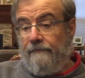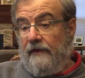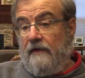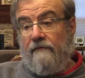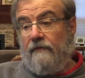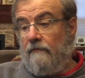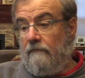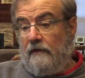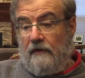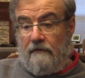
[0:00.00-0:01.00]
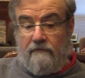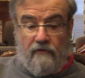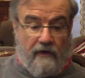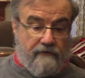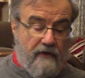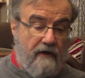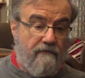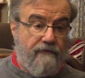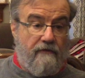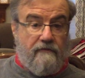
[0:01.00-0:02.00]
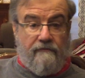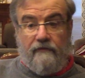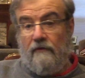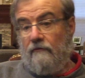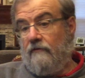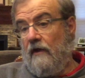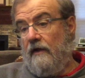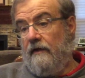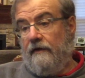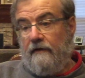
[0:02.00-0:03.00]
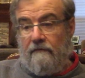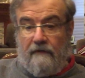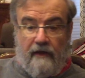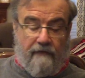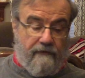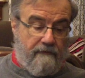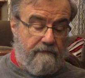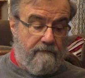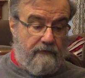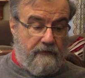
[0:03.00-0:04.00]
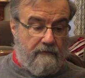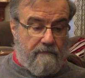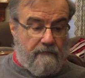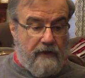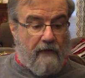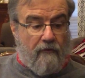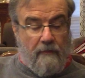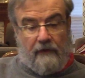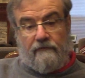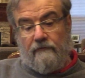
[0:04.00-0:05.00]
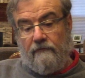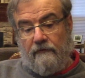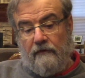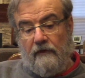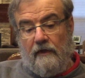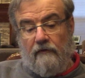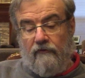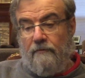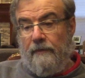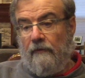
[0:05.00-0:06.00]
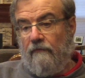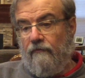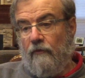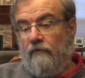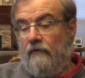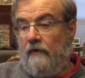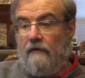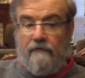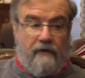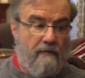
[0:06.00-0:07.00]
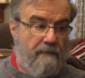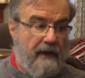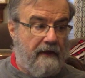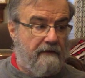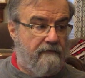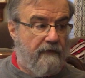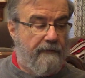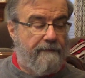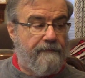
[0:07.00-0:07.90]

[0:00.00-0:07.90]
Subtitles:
He even did child sacrifice of his own child. He had the necromancers, the spirit fortune tellers come back, etc.